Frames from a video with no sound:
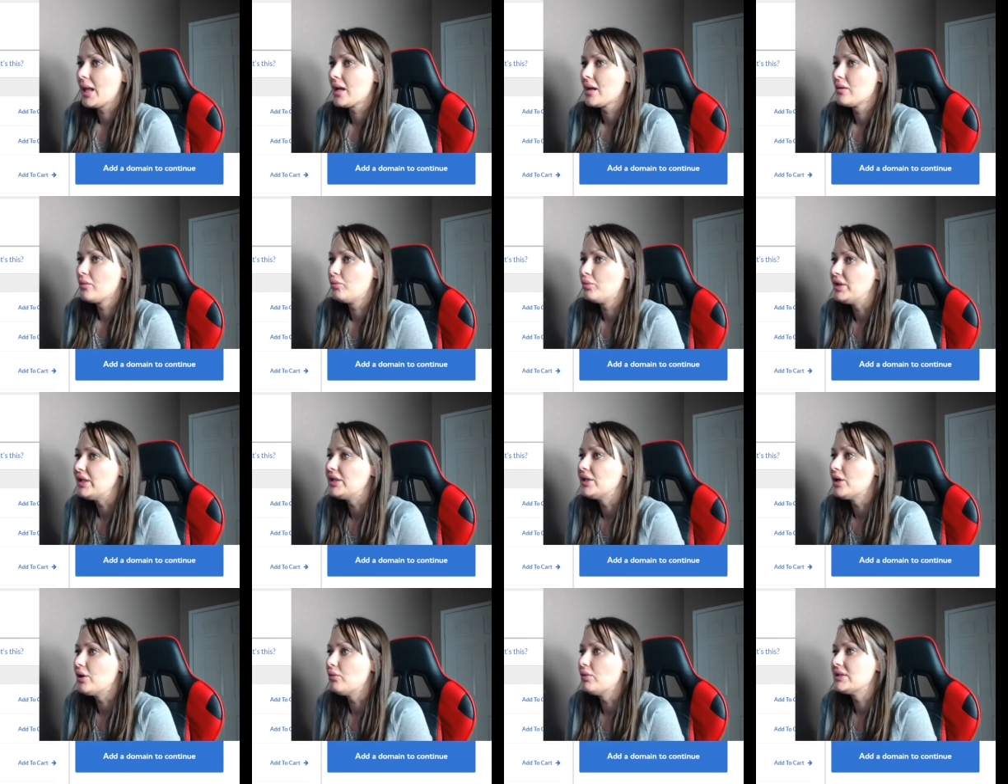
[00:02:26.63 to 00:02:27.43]
We
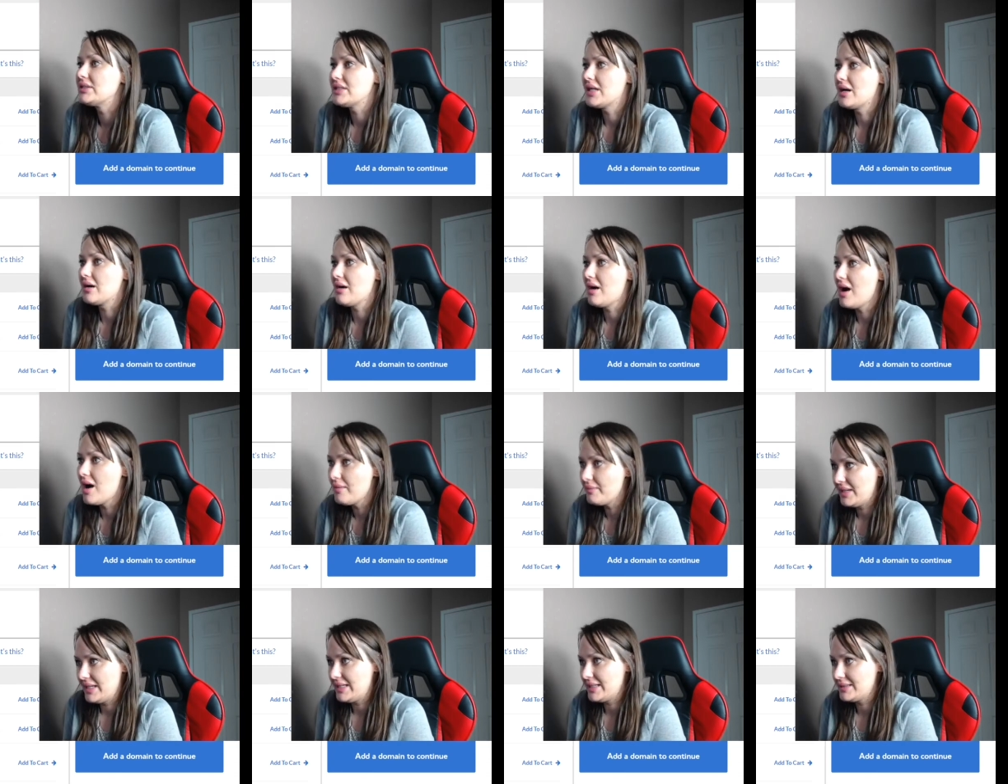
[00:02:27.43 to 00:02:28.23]
know what
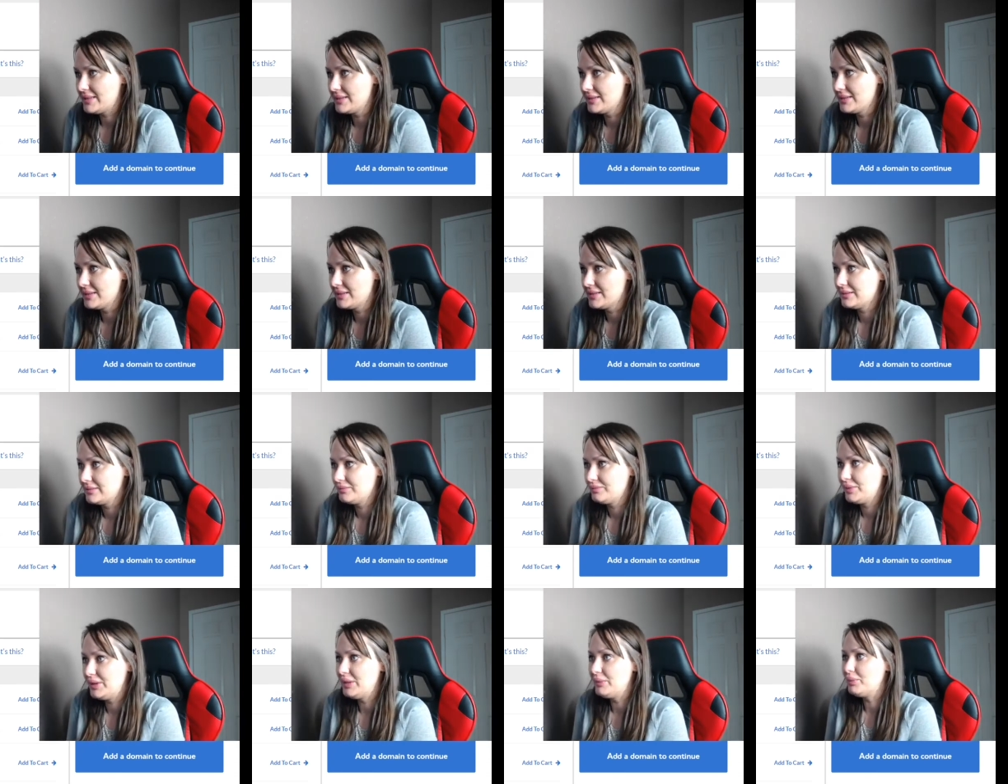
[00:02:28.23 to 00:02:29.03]
.com is.
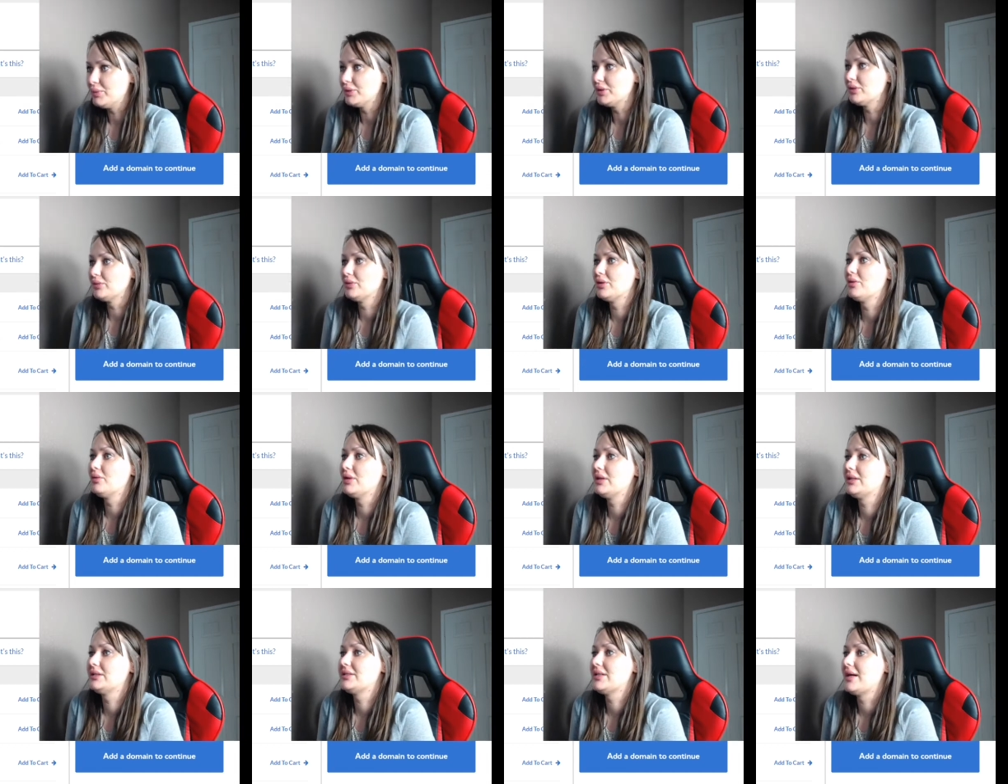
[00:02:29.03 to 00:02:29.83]
People don't know
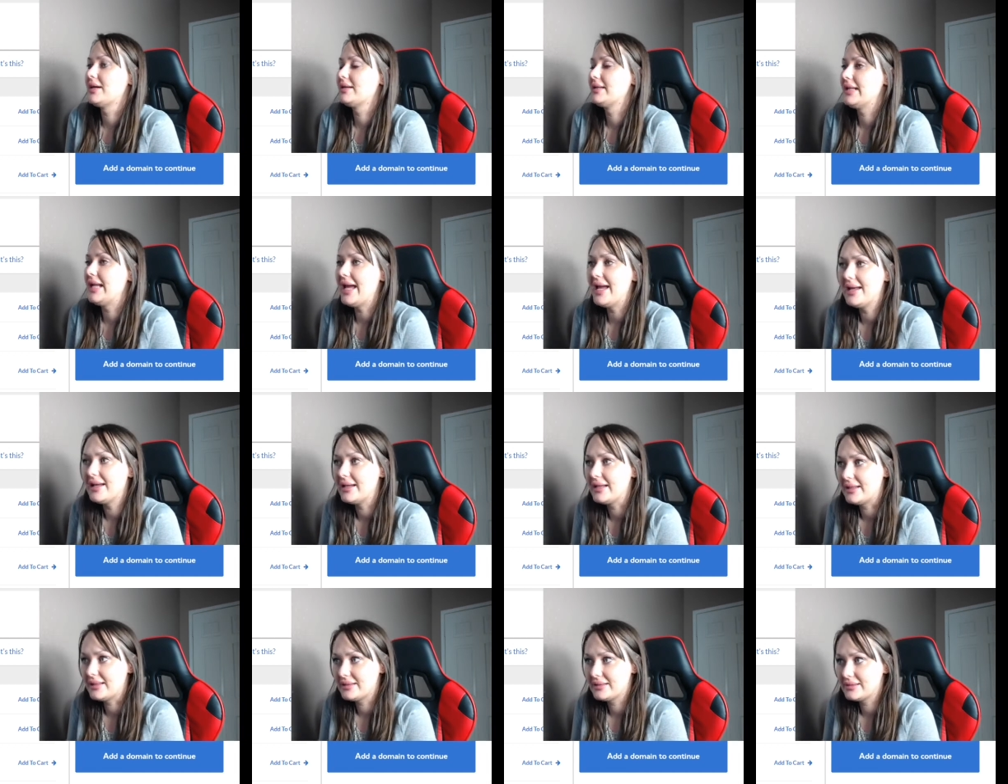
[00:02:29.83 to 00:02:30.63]
what .net
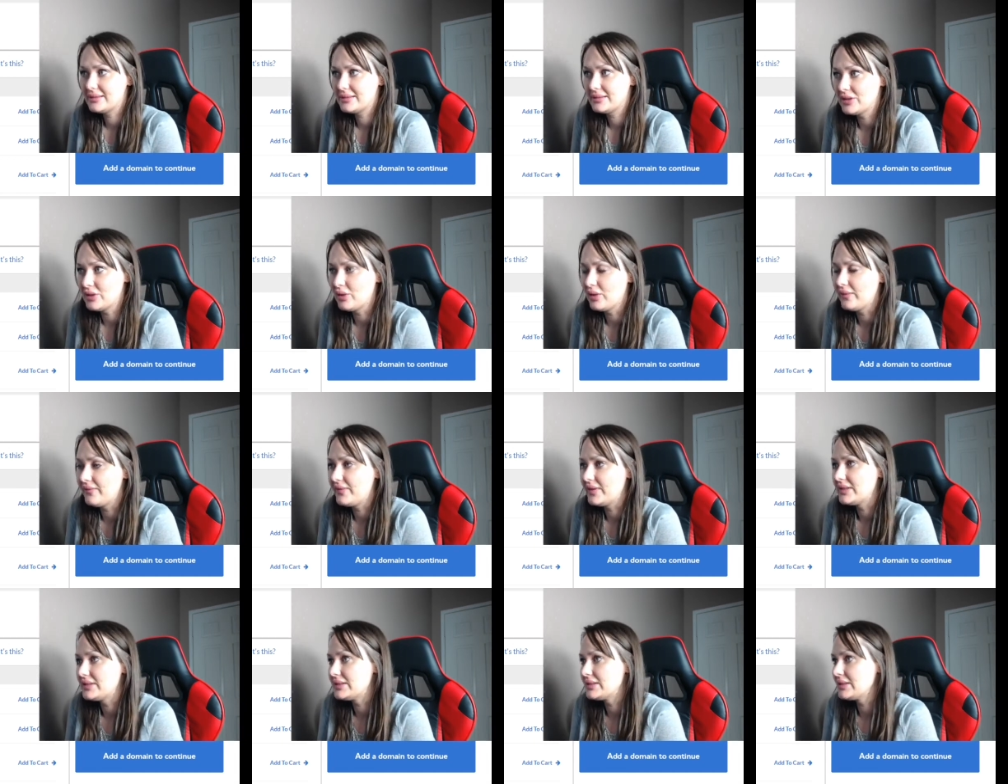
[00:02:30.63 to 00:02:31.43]
is. So if
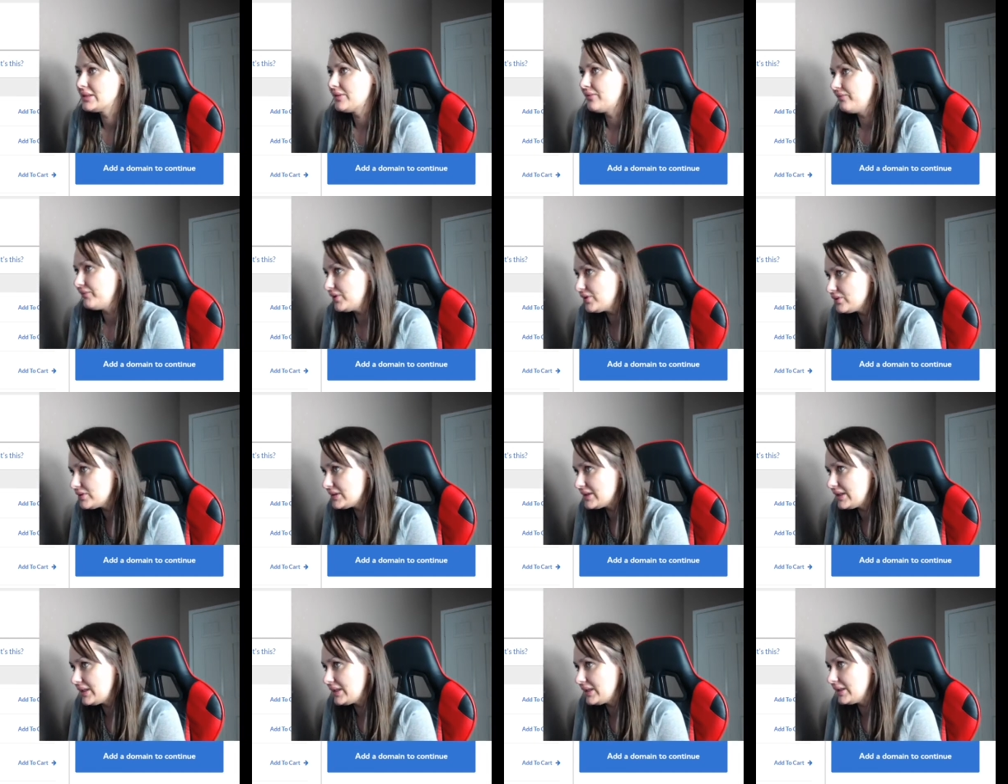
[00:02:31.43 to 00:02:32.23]
it's
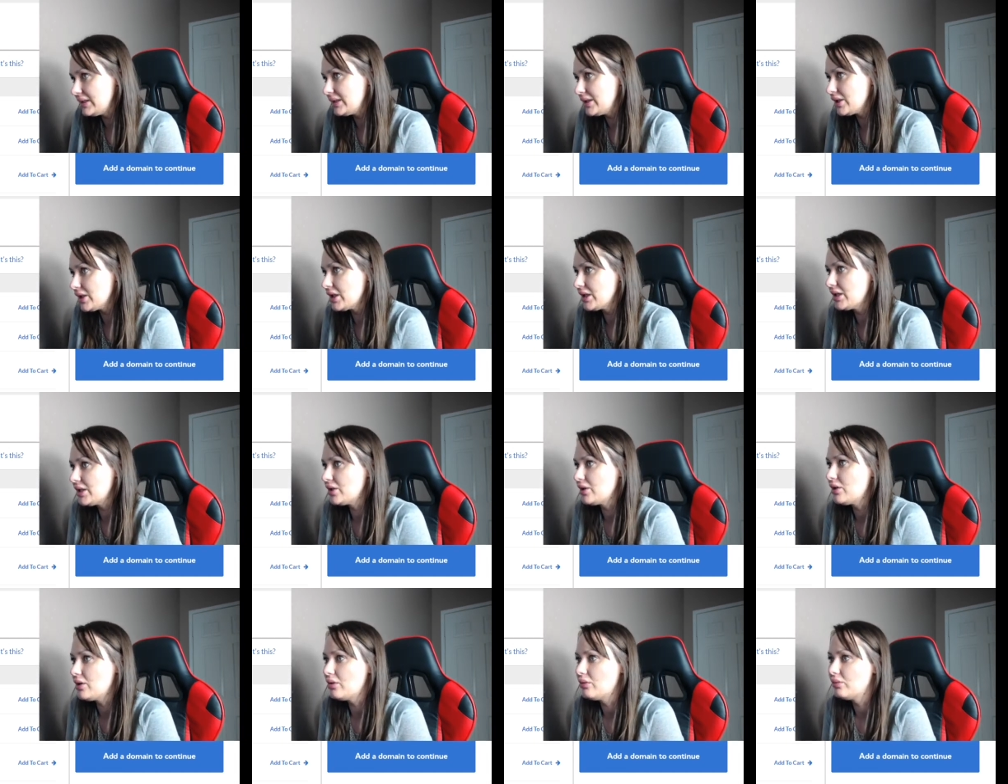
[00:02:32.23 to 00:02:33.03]
confusing, they're going to
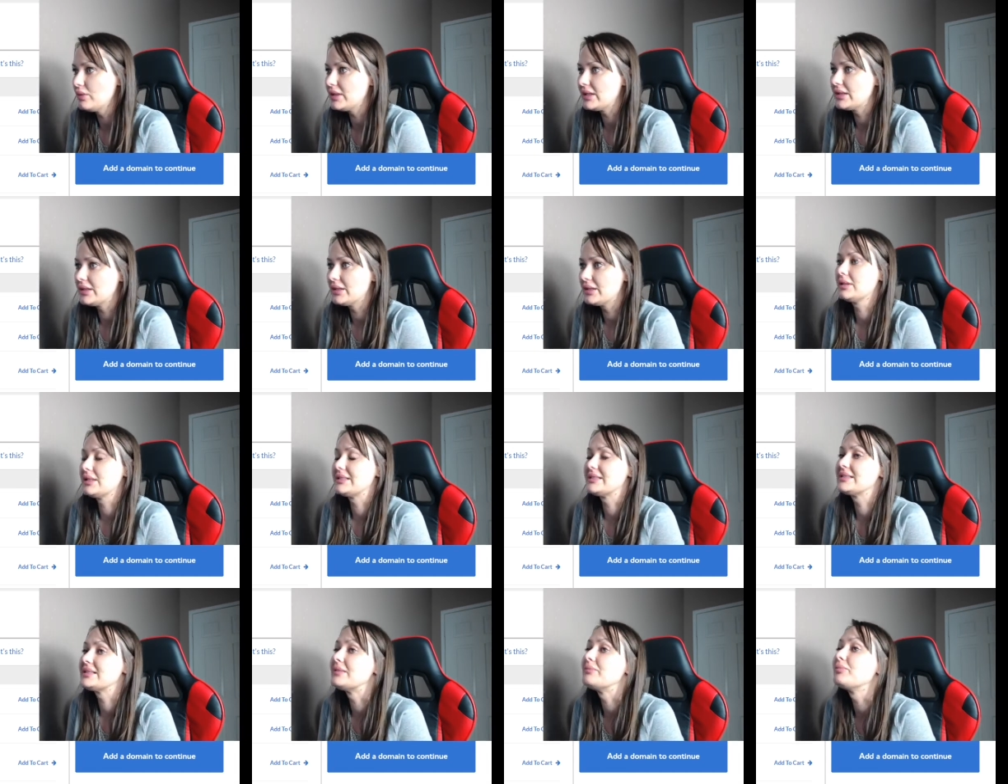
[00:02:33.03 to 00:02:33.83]
go with the
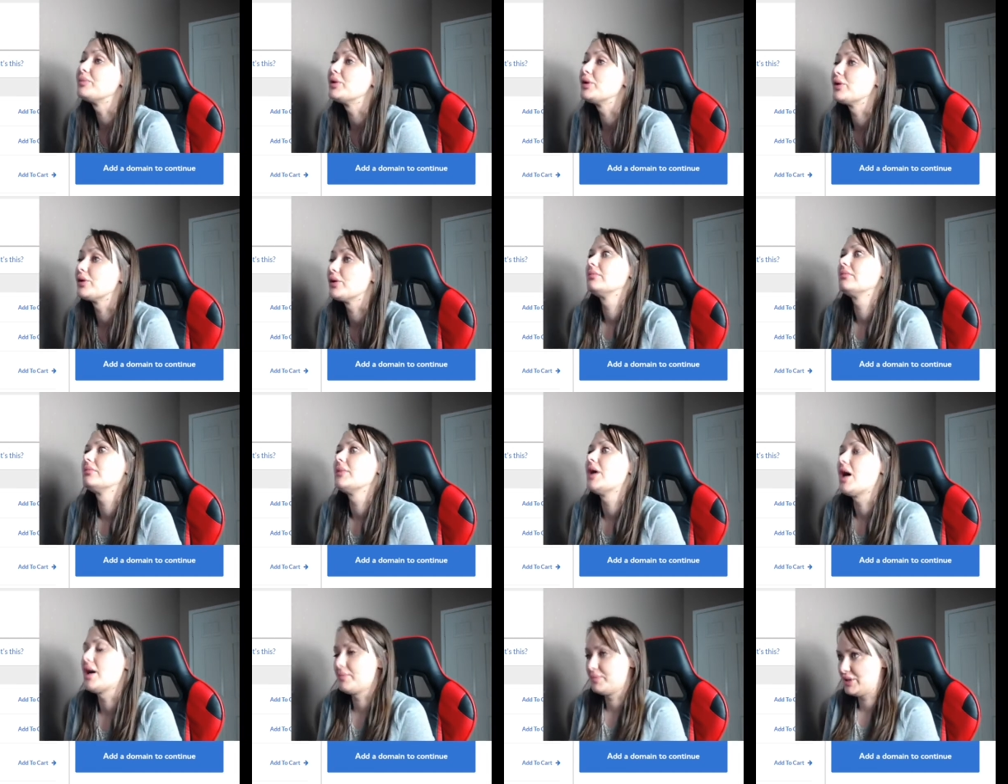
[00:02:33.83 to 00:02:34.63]
simpler
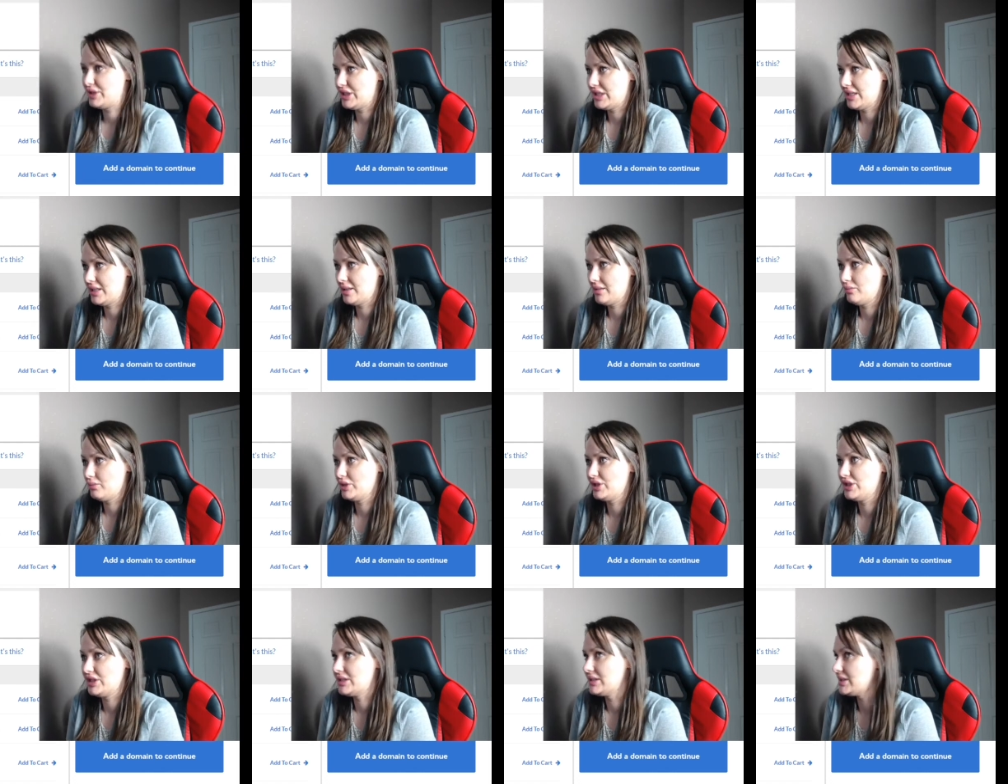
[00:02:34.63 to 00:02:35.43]
option,
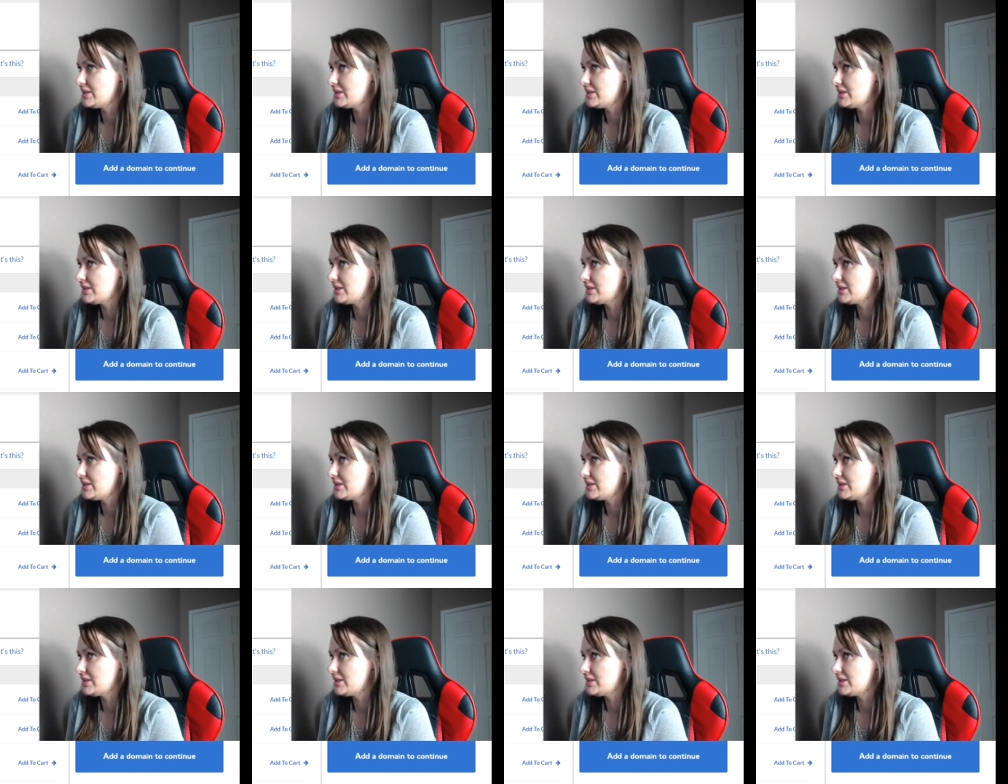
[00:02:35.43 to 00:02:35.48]
which is